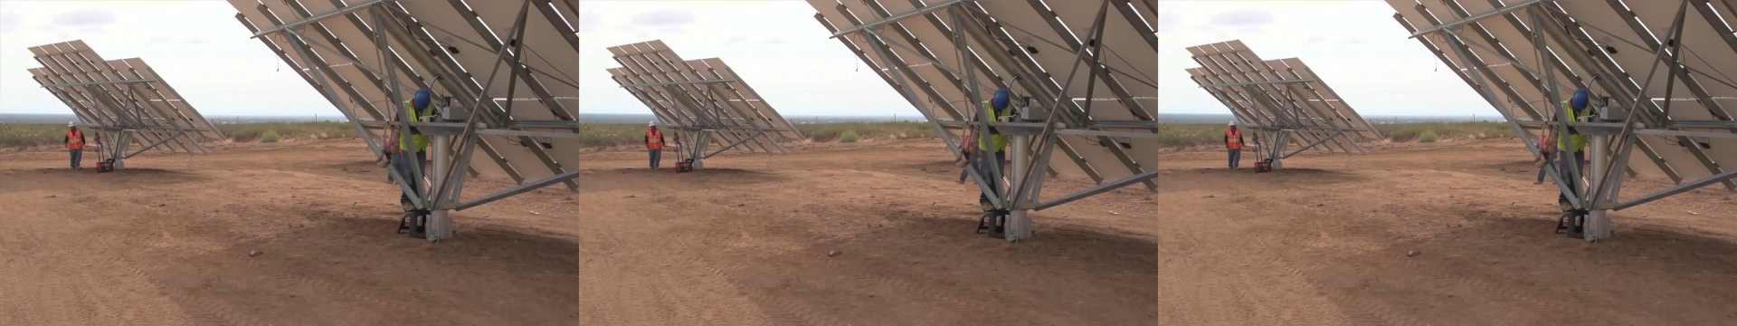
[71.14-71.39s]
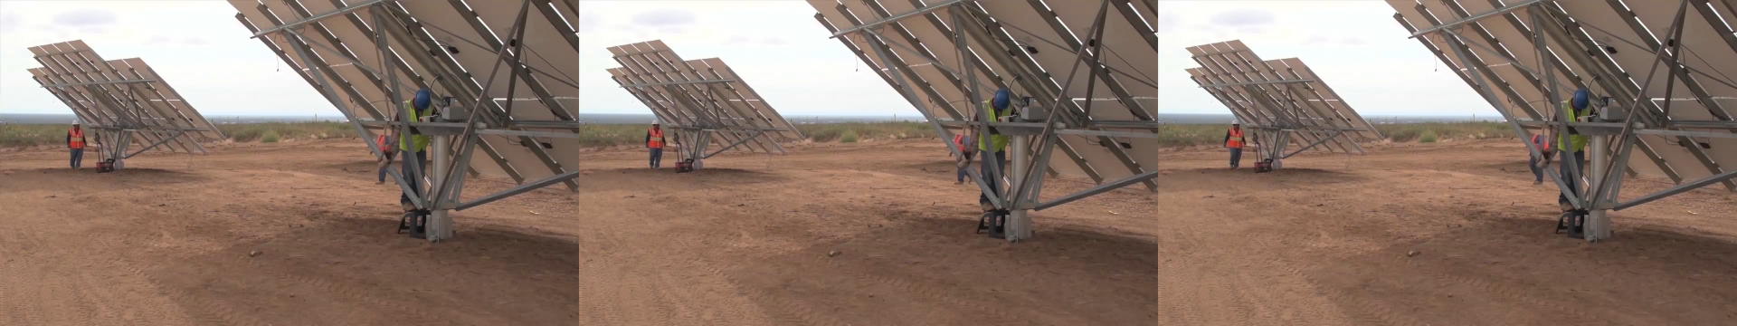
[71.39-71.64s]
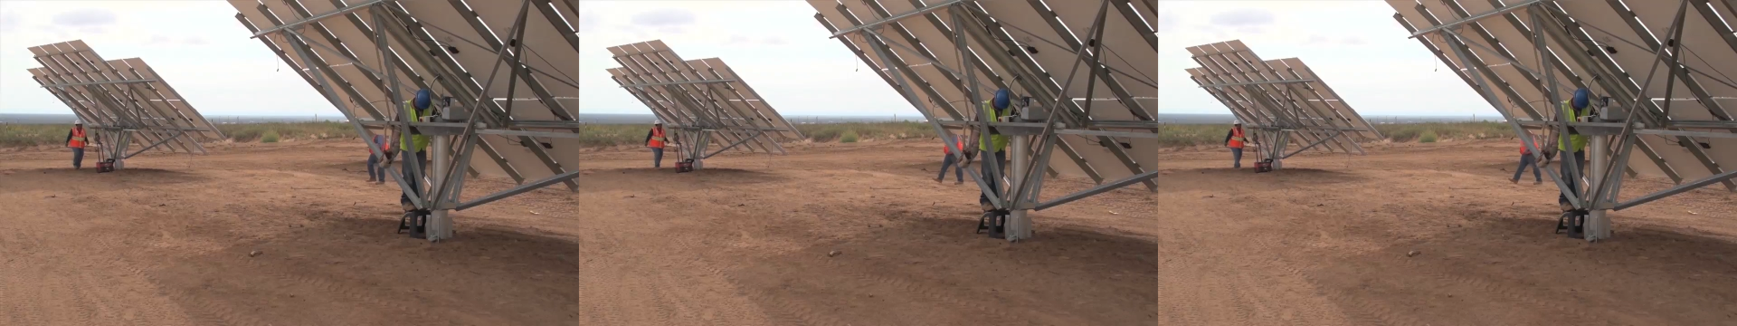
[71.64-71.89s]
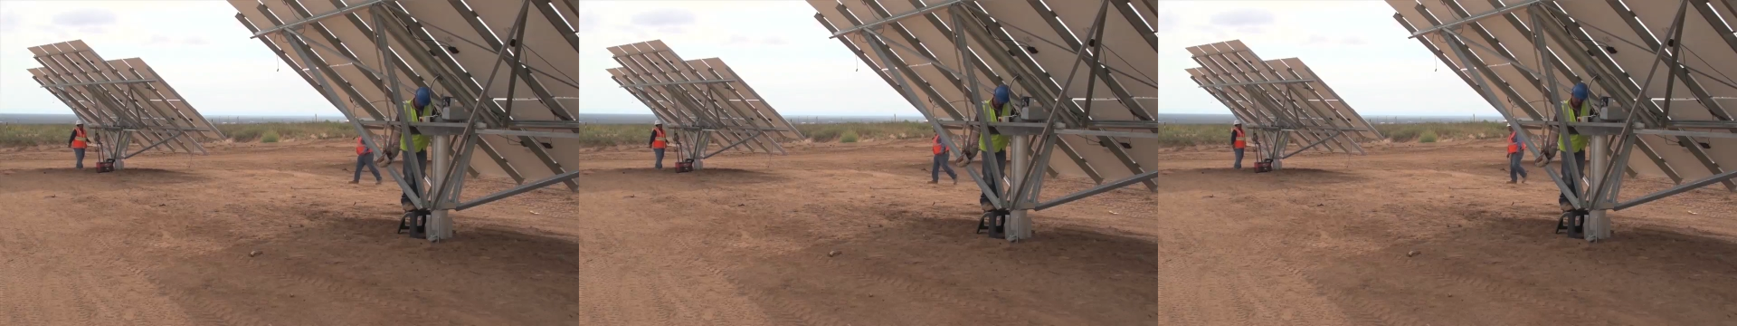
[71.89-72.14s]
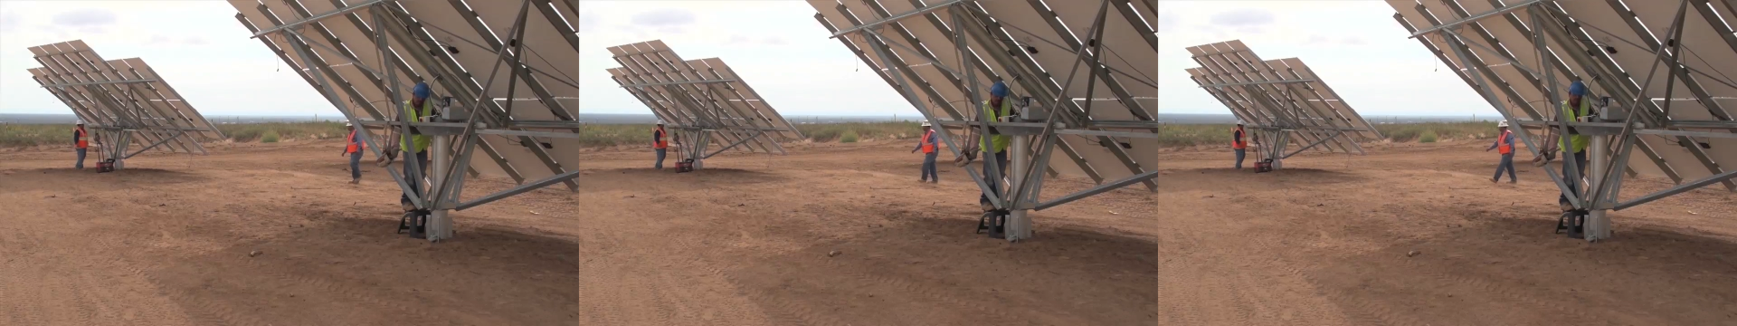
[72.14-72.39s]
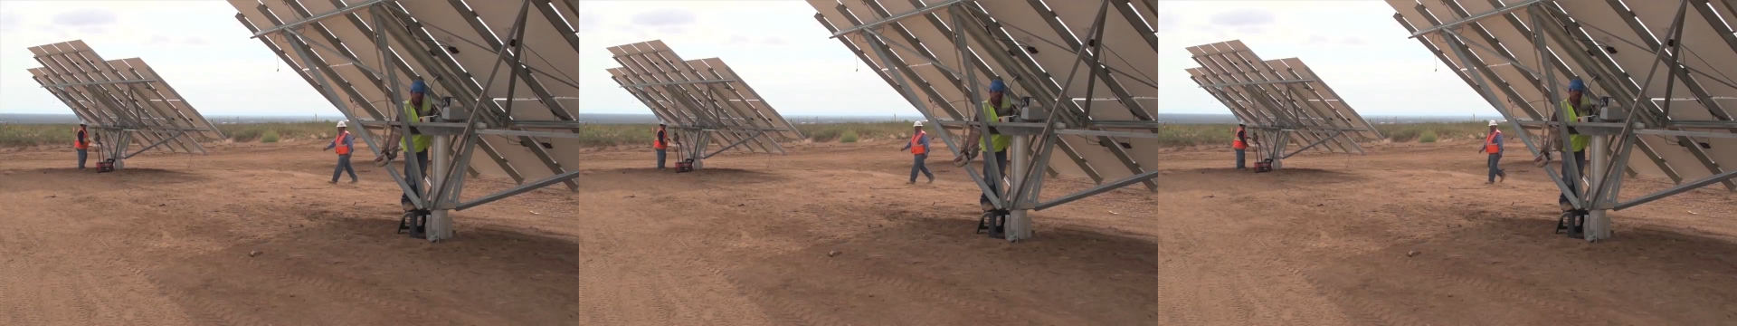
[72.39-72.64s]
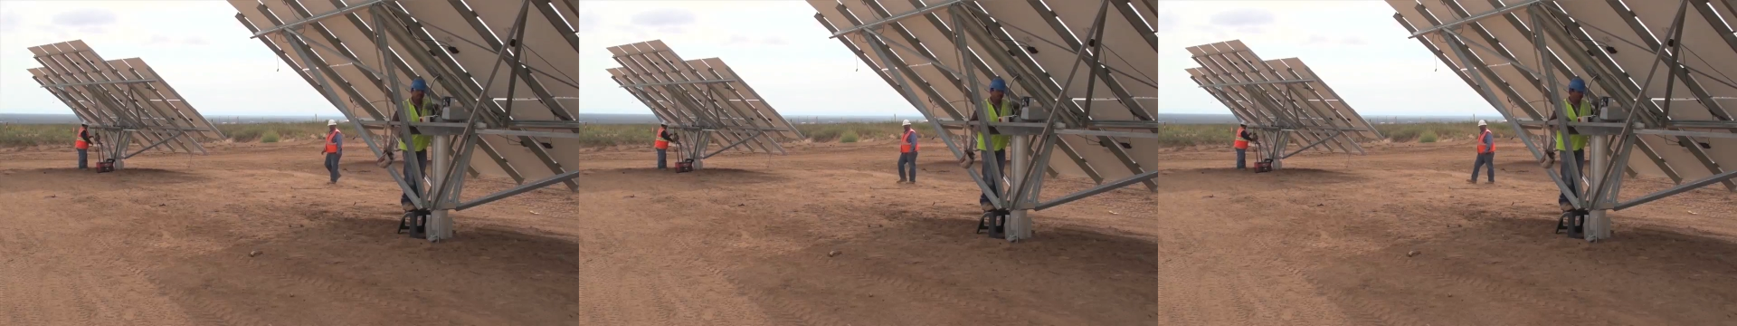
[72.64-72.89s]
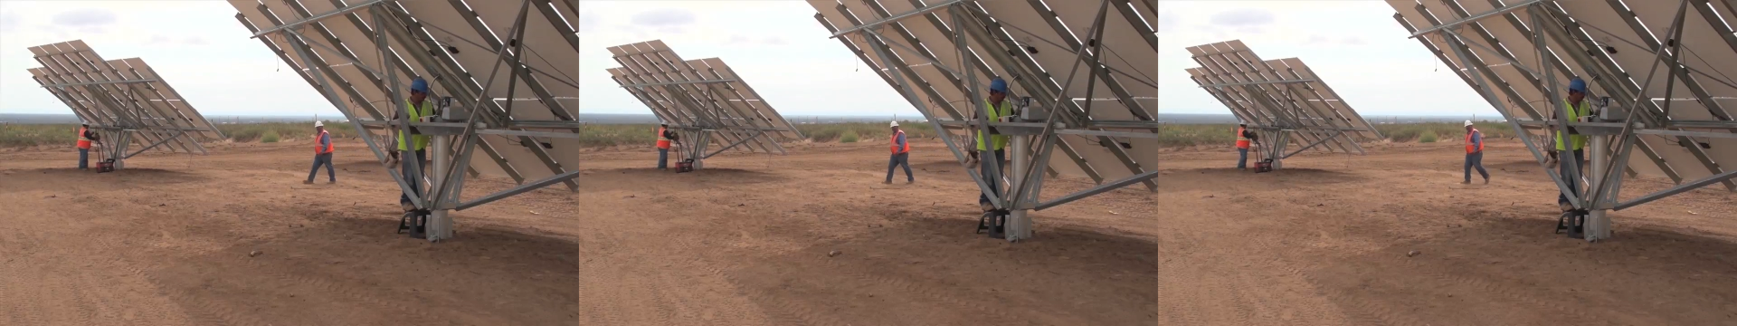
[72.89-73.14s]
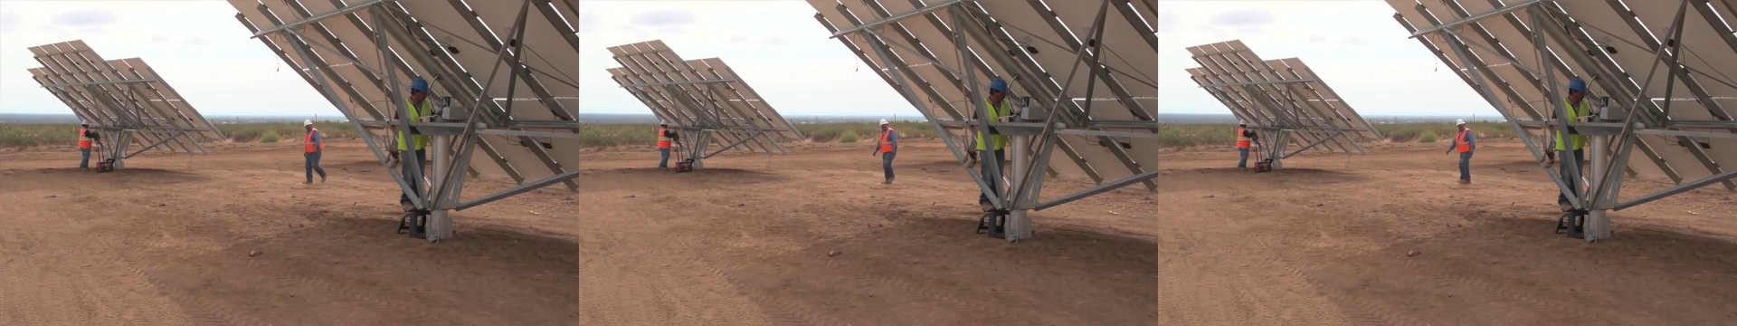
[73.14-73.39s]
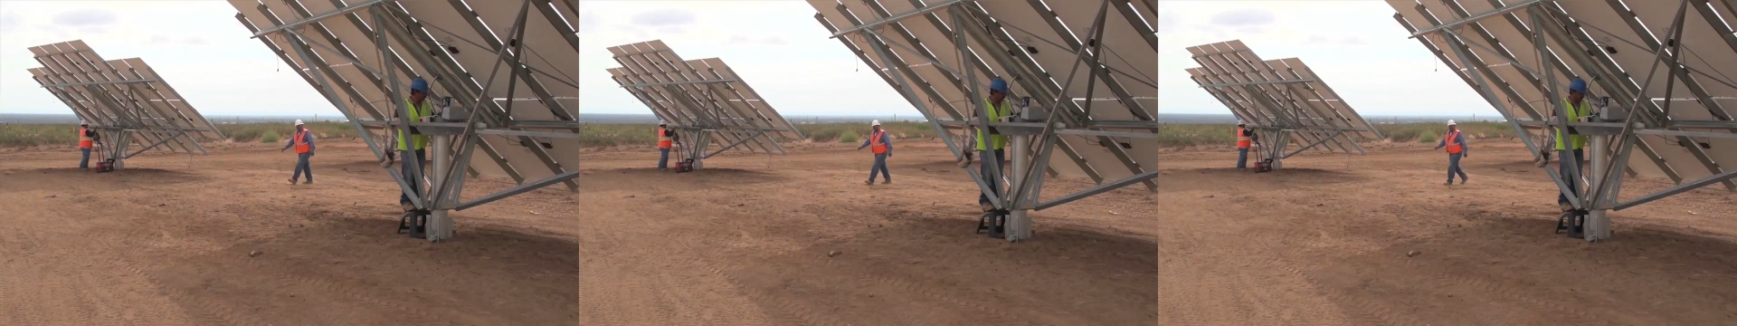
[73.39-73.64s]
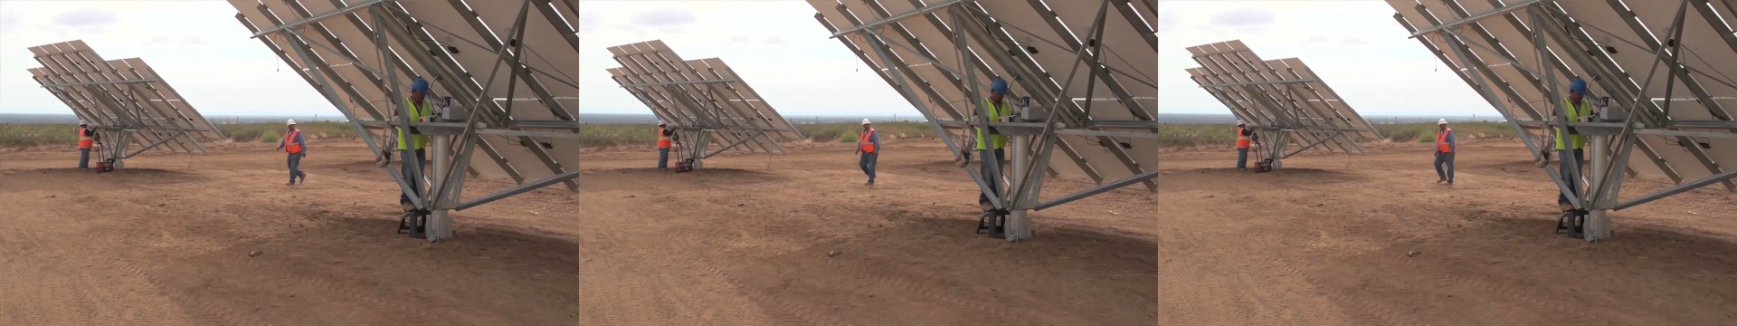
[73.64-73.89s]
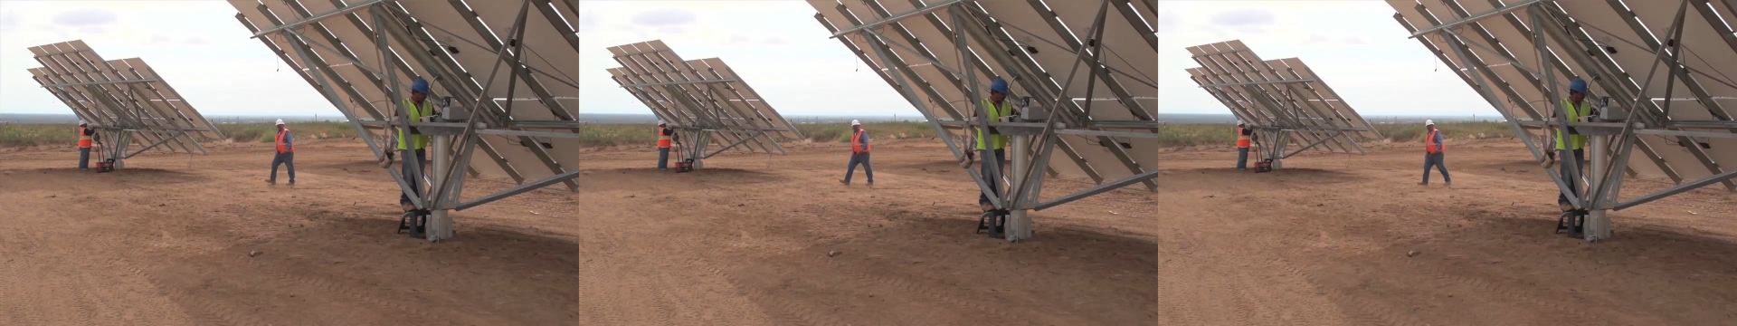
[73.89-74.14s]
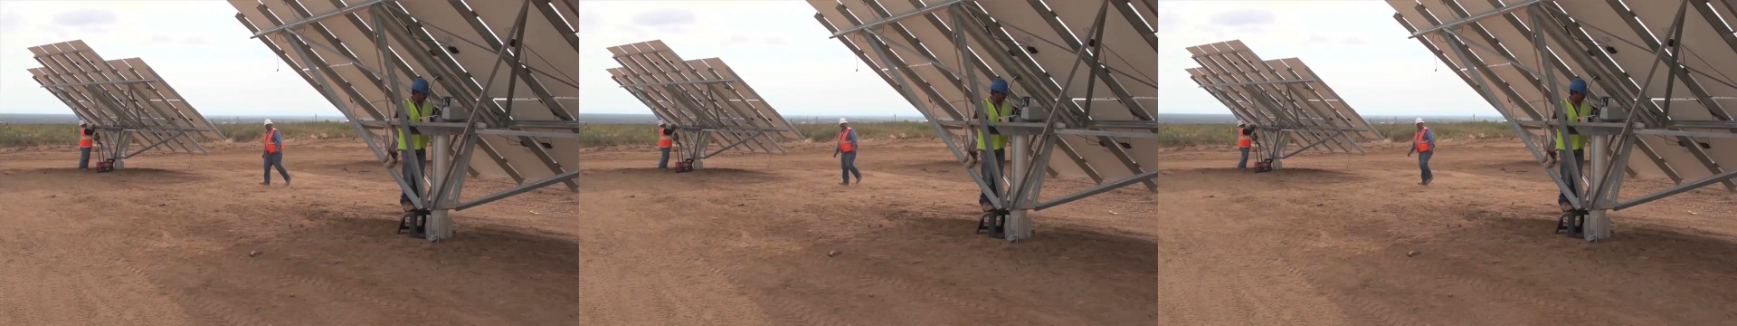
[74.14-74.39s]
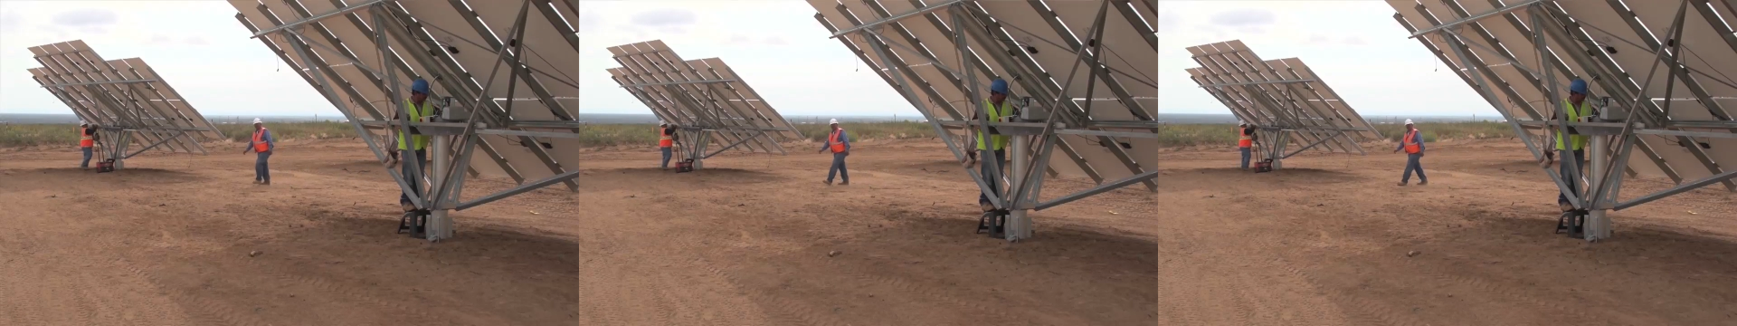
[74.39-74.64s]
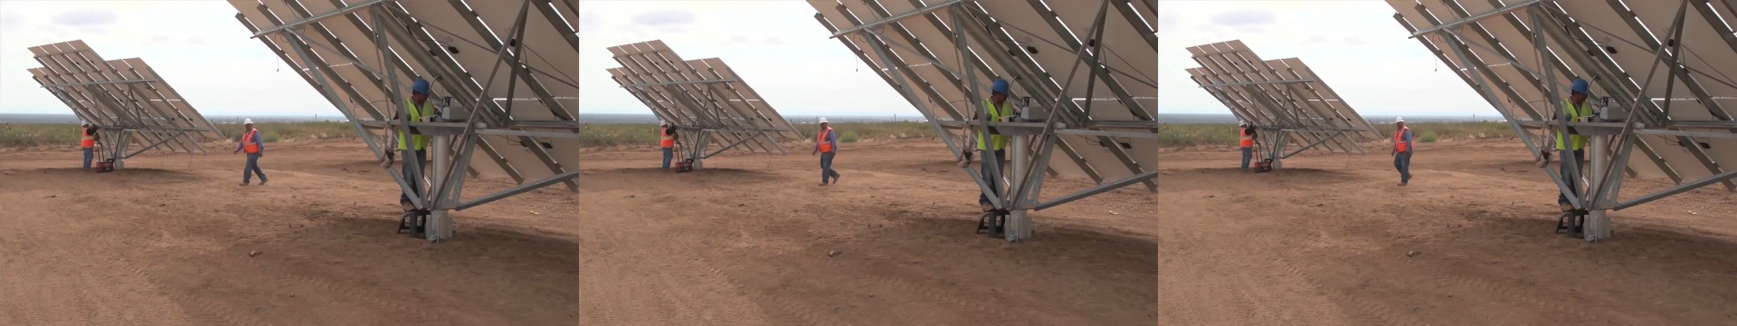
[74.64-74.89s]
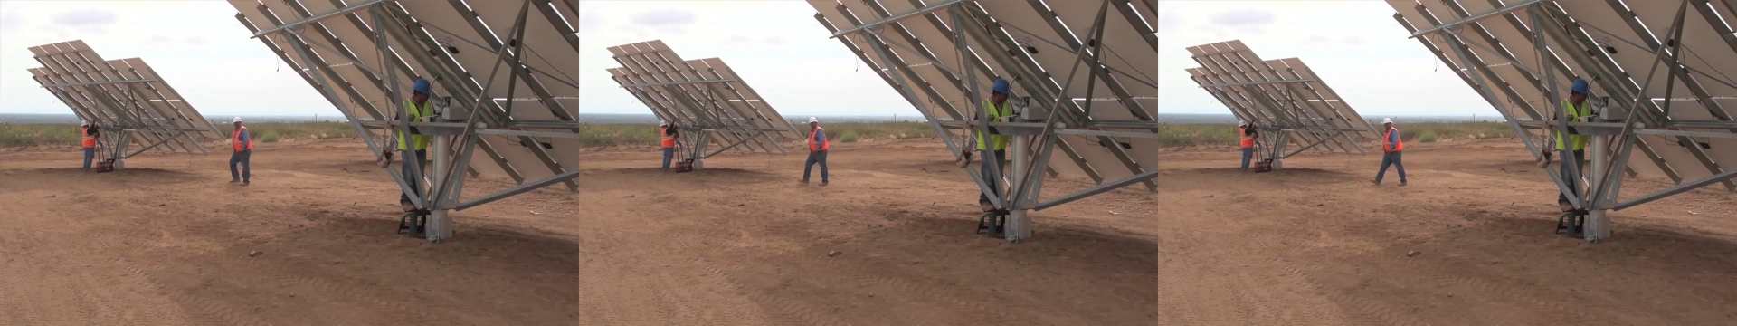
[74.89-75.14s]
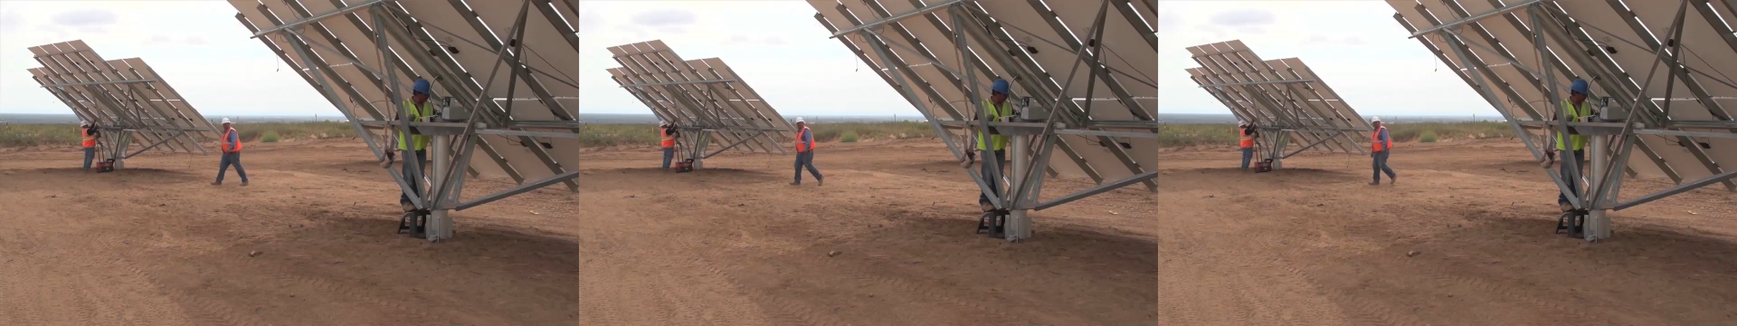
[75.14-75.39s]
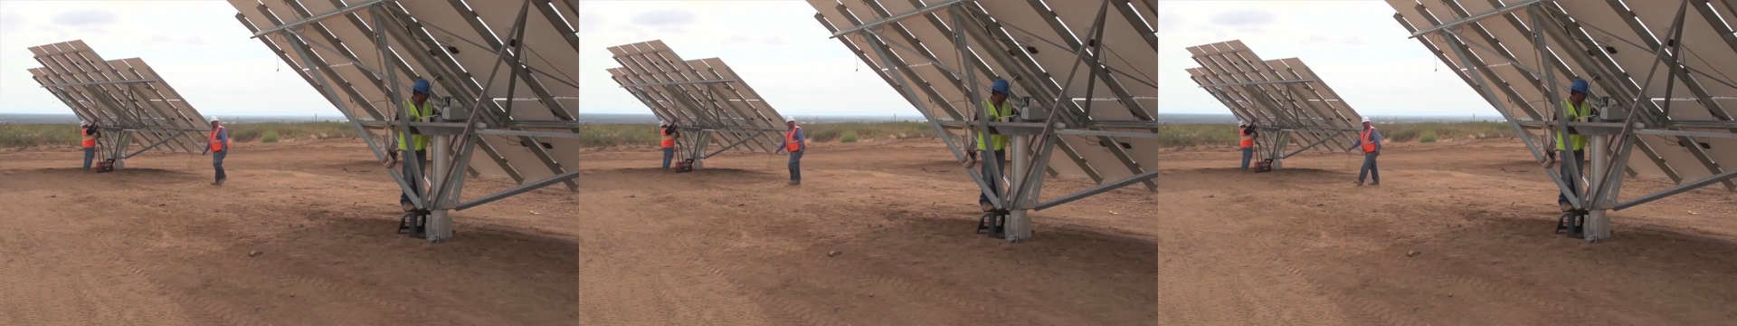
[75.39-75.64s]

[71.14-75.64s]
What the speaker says: No face is visible, so there are no lips to read.